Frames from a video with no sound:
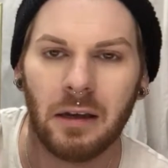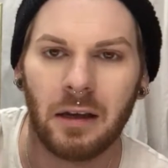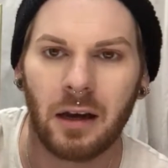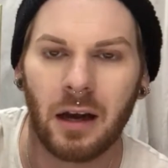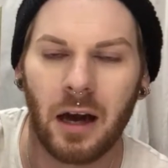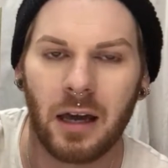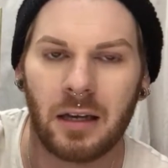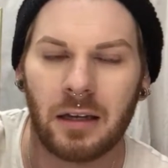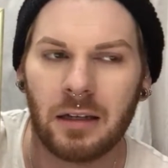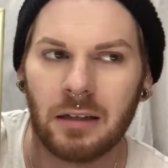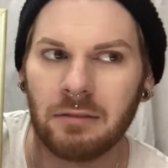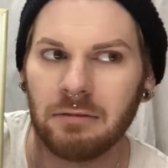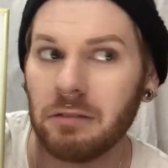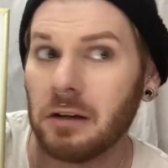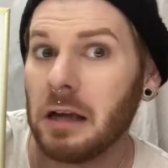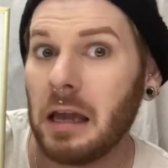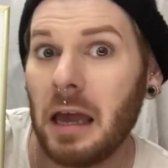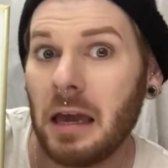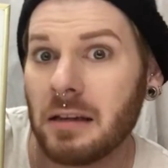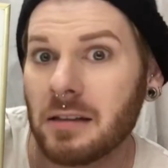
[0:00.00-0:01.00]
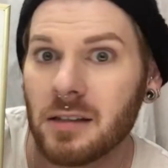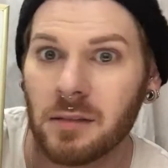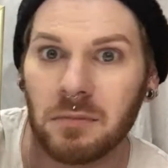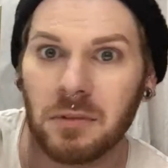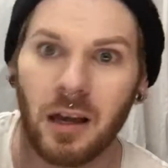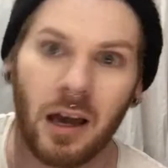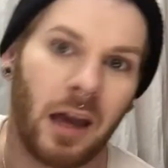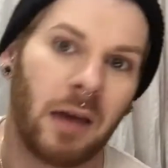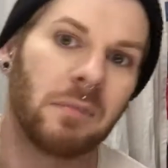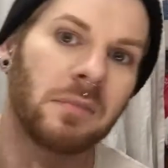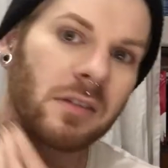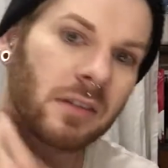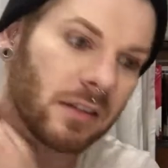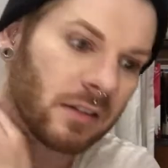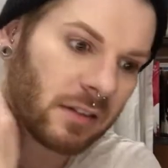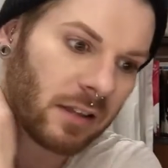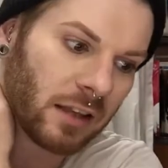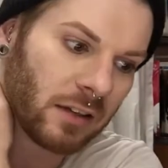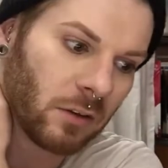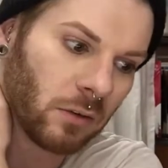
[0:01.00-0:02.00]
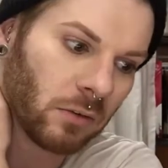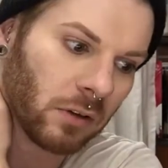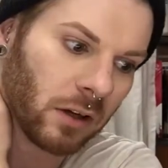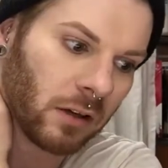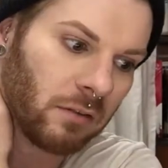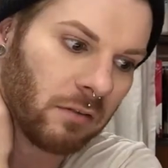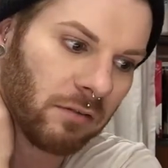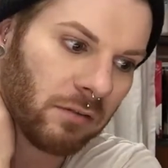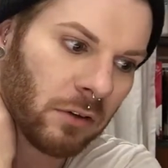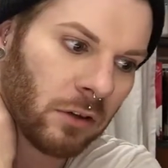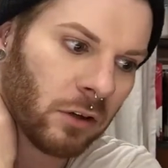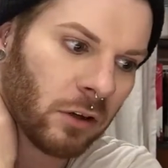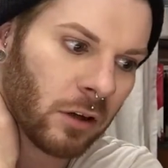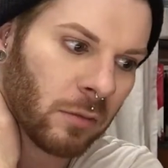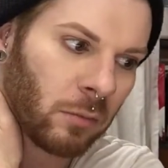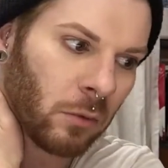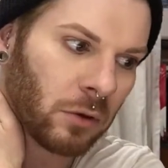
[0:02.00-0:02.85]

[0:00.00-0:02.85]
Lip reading: kind of forget sometimes, is they don't confirm